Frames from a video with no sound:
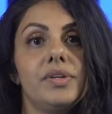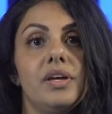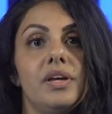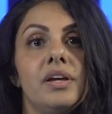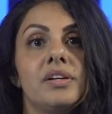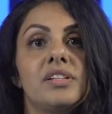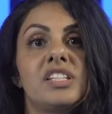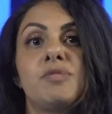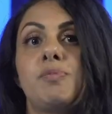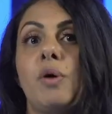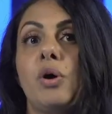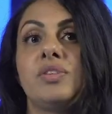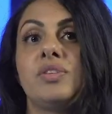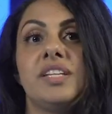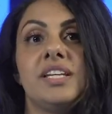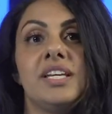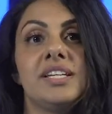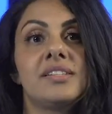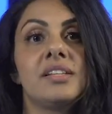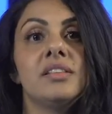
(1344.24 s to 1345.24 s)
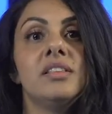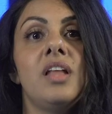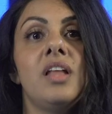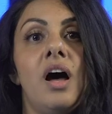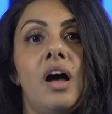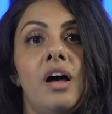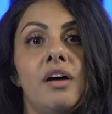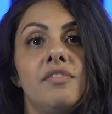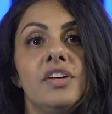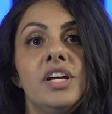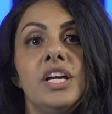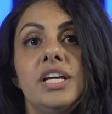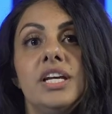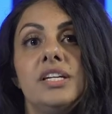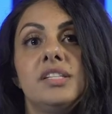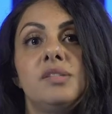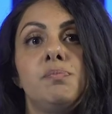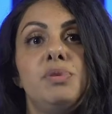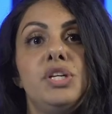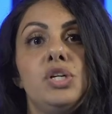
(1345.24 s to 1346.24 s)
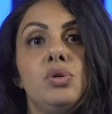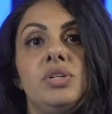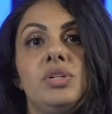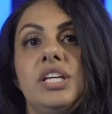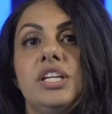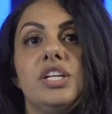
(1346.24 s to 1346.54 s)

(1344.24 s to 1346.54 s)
exposing his love, his beauty,